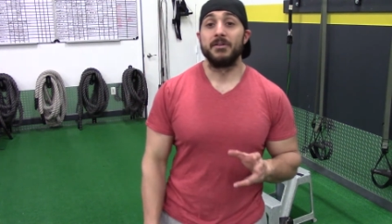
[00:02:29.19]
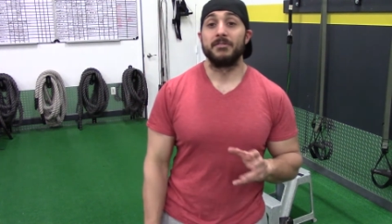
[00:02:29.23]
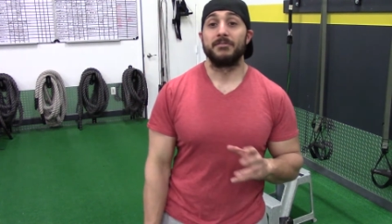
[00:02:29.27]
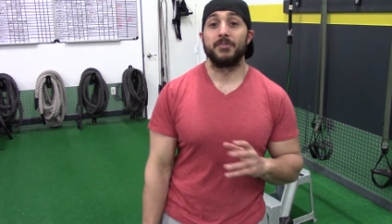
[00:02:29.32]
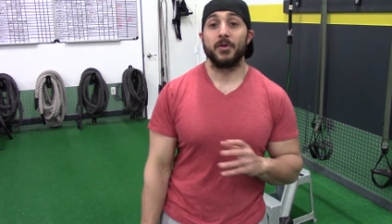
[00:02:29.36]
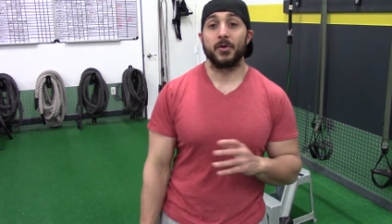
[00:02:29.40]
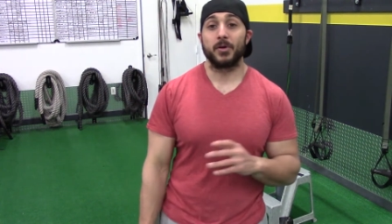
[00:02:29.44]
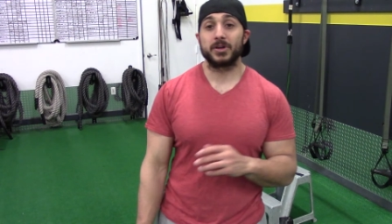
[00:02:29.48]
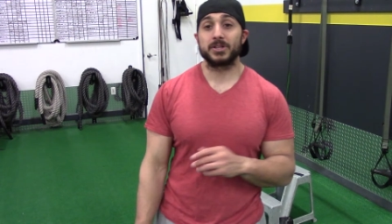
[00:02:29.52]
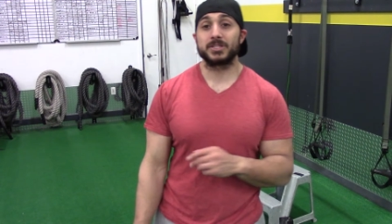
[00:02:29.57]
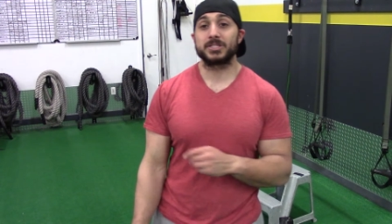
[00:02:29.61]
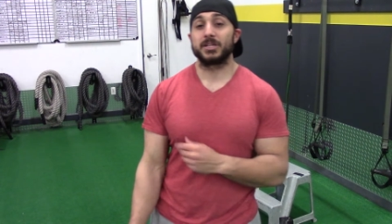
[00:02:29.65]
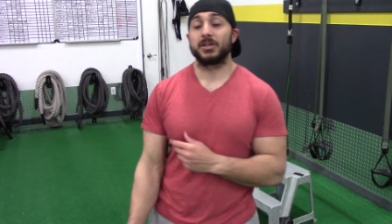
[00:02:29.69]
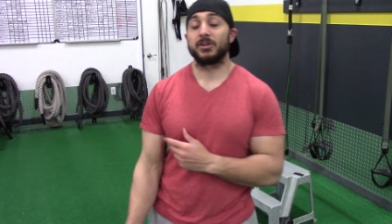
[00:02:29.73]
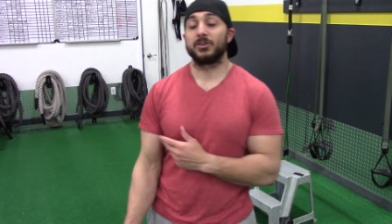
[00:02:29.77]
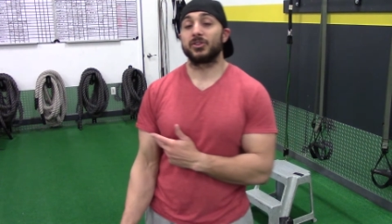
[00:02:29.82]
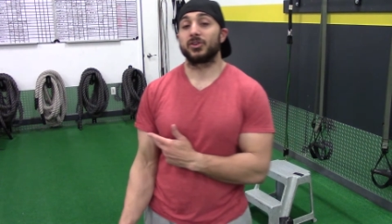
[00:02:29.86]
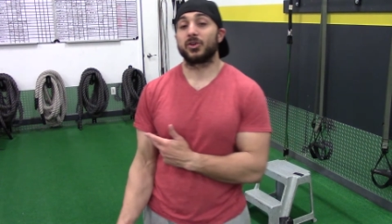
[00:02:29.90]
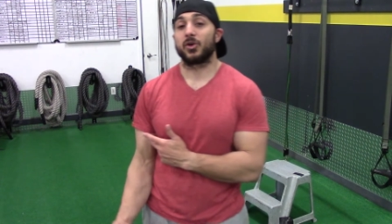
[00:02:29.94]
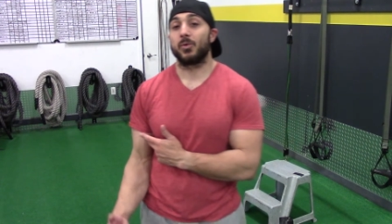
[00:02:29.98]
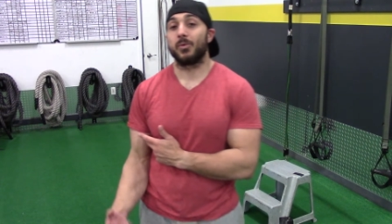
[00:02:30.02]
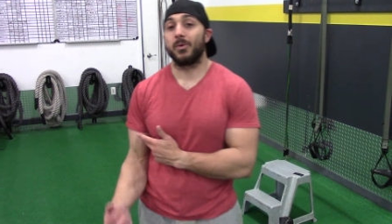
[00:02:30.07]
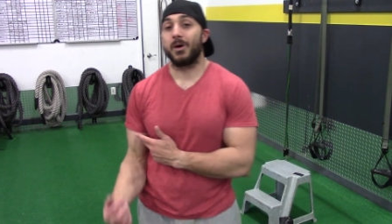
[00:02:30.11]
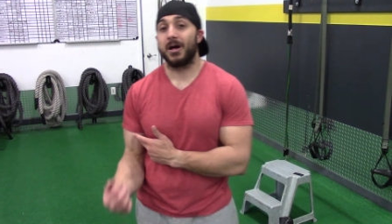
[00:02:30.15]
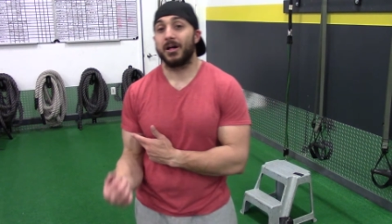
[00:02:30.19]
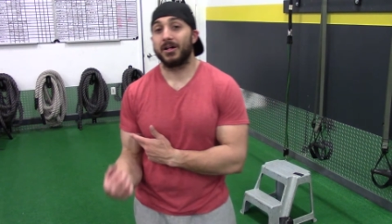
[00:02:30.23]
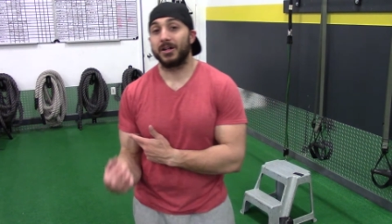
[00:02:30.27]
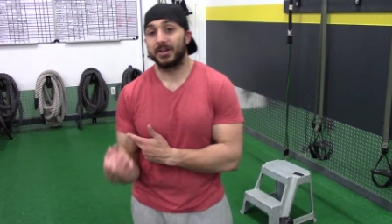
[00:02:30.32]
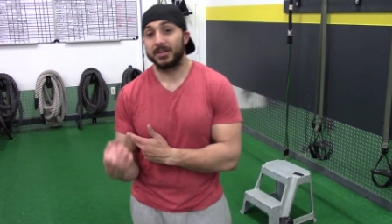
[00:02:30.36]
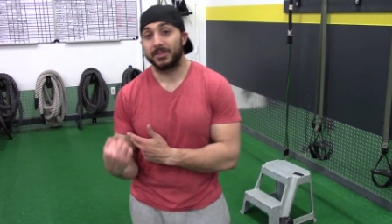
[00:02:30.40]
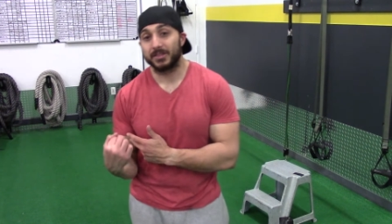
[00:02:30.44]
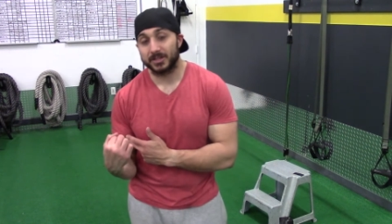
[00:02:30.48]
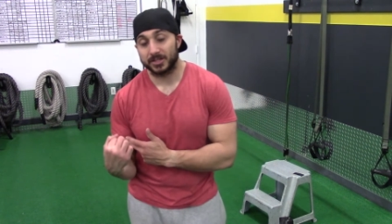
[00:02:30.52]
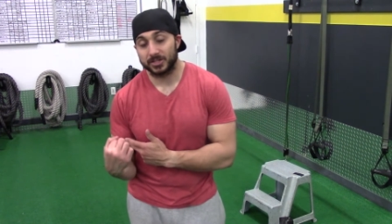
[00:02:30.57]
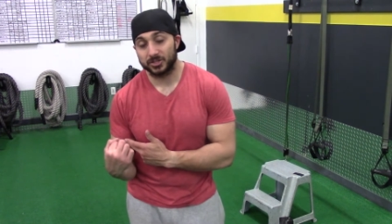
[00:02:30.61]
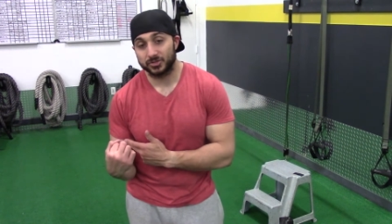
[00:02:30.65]
focusing on the
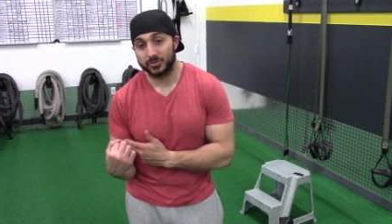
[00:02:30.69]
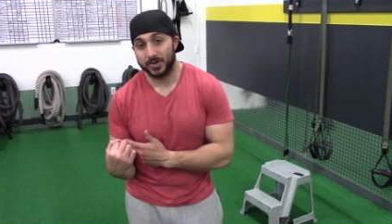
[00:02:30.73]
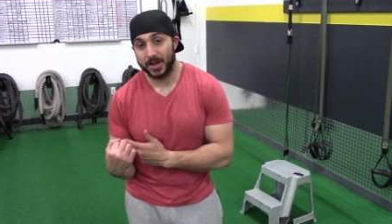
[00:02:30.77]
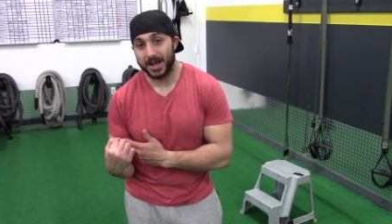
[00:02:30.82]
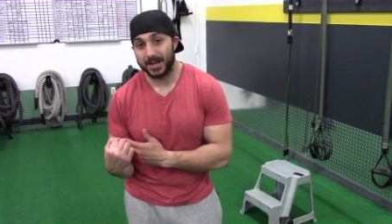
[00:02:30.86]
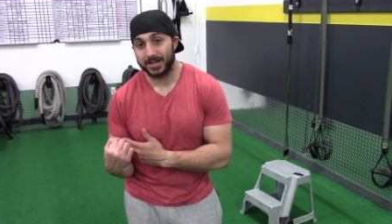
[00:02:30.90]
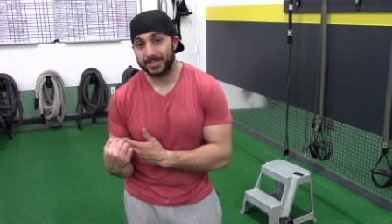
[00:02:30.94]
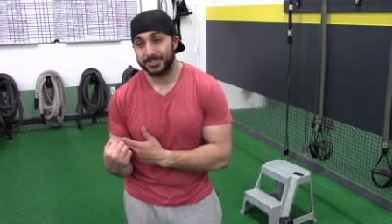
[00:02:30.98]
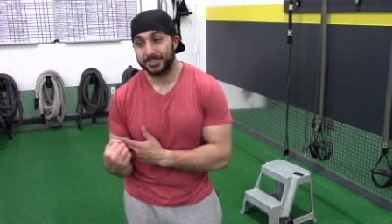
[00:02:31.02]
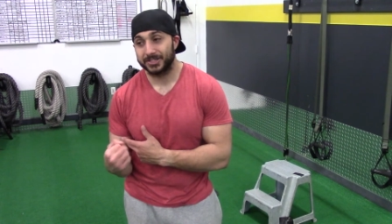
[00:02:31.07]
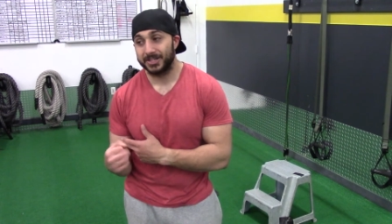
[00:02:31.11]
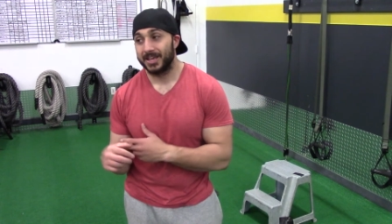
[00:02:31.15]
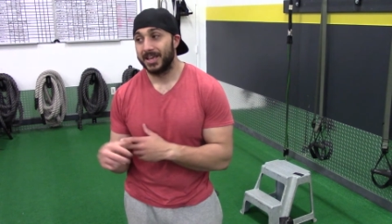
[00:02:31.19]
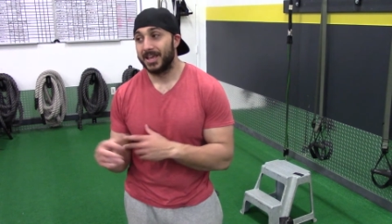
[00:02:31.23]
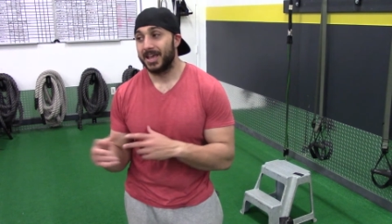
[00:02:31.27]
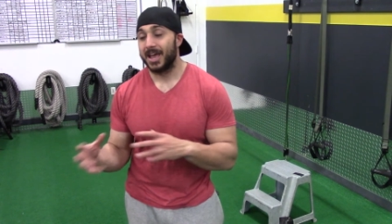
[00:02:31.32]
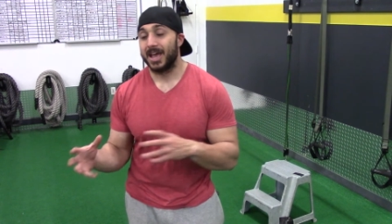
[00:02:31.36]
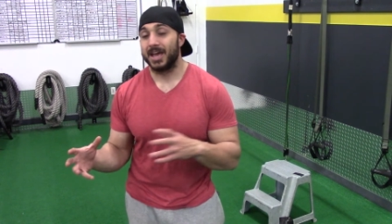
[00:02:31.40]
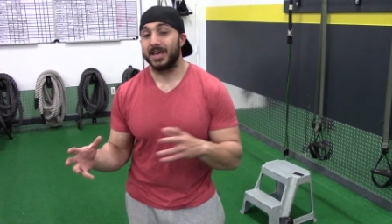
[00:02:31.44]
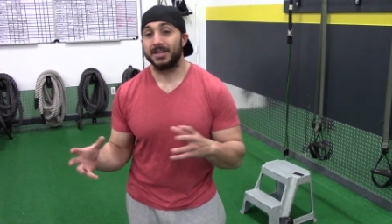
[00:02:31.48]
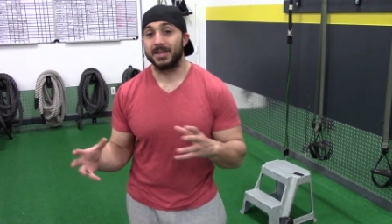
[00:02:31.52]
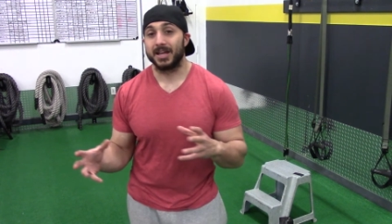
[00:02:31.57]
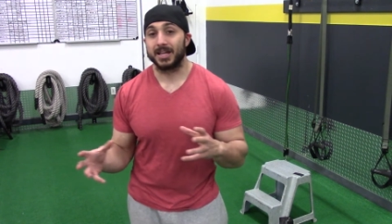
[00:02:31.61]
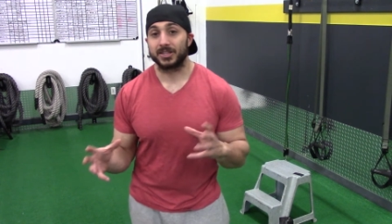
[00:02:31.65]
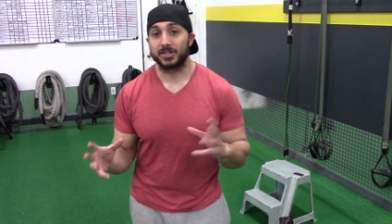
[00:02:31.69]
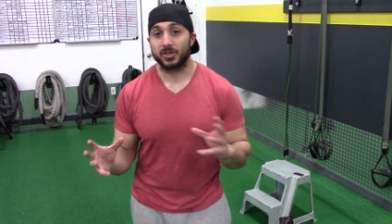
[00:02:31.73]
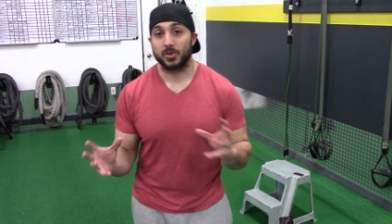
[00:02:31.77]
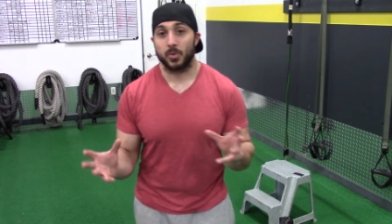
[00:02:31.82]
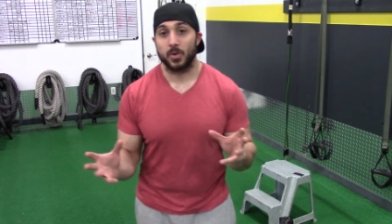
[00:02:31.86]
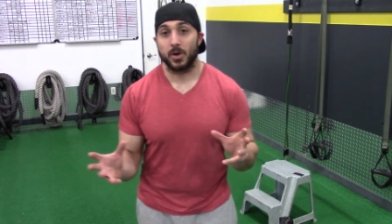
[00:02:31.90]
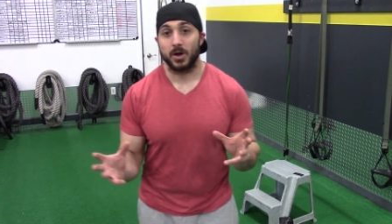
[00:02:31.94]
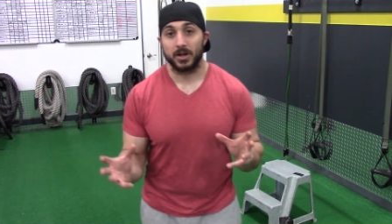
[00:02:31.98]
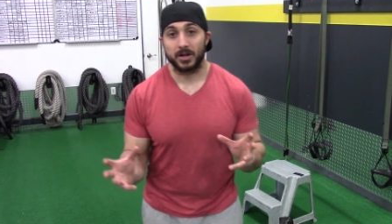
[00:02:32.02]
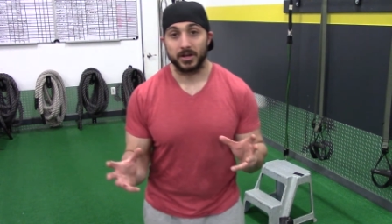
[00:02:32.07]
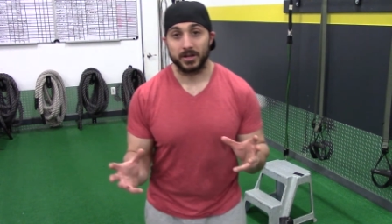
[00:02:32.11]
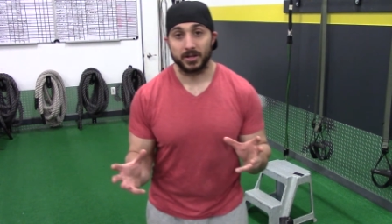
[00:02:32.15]
quality of the contraction and not the
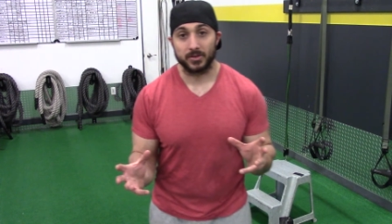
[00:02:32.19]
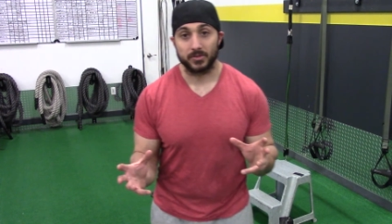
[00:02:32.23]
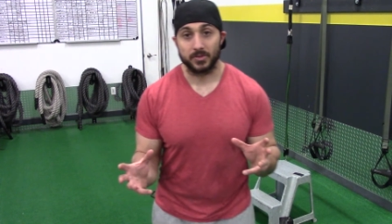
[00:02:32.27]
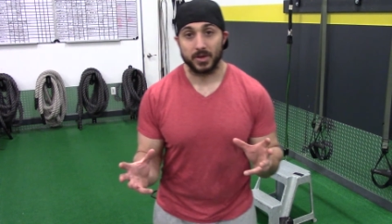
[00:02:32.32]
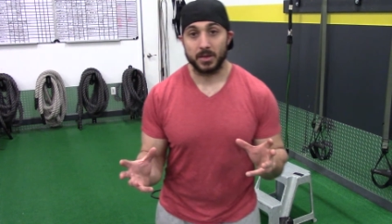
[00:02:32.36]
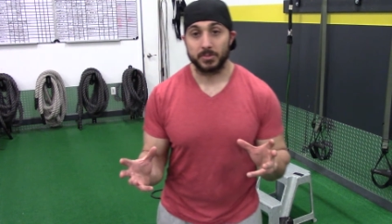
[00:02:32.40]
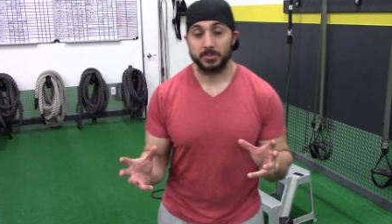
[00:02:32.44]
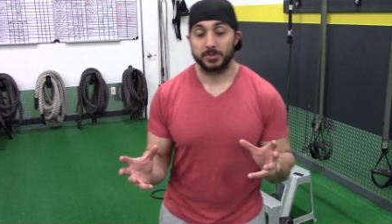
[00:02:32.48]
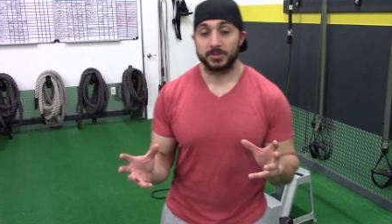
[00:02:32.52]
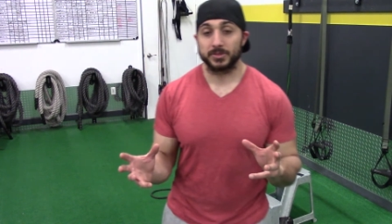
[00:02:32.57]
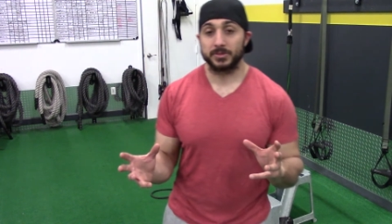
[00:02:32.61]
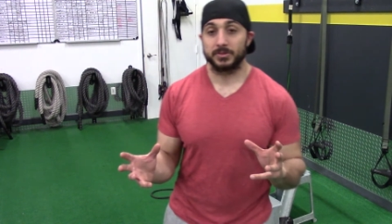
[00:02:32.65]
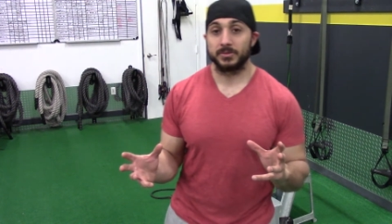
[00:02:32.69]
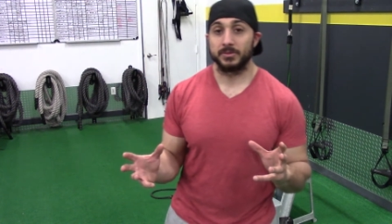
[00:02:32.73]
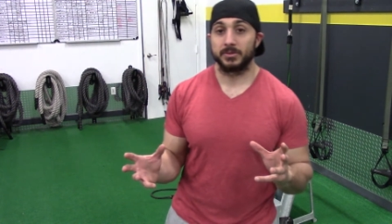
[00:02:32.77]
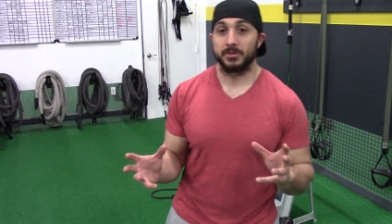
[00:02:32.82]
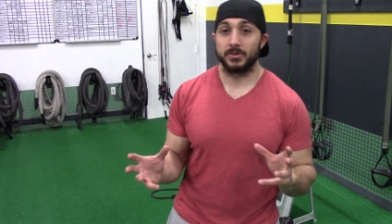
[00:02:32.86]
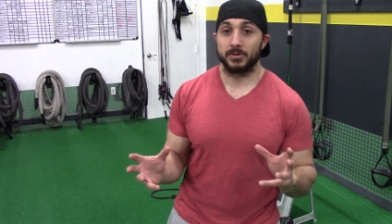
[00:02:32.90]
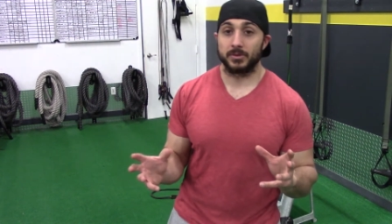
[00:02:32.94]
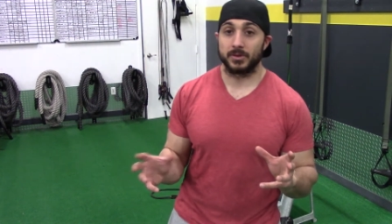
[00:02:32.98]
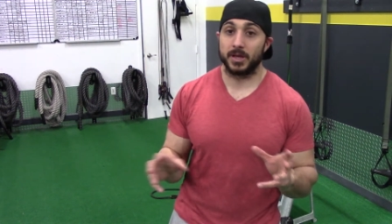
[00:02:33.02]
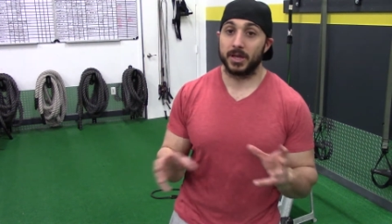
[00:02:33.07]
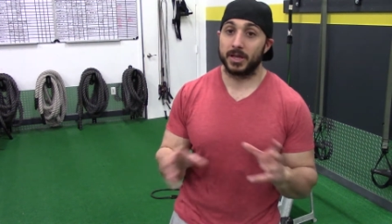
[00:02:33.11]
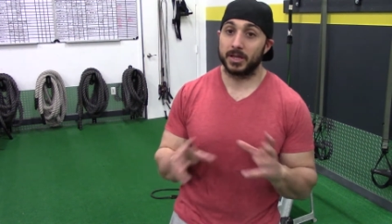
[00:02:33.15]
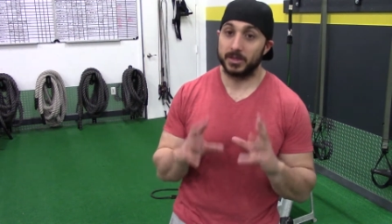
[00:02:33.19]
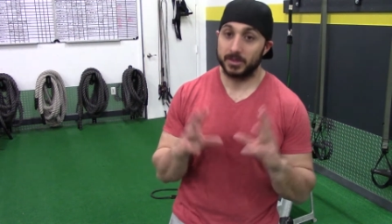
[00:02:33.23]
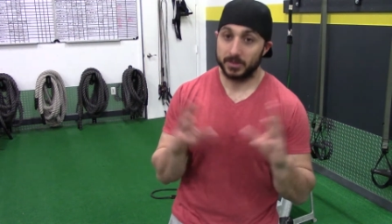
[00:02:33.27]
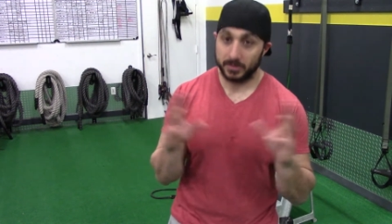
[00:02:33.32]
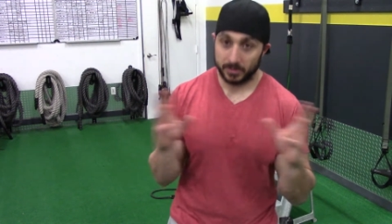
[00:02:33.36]
quantity of reps, okay?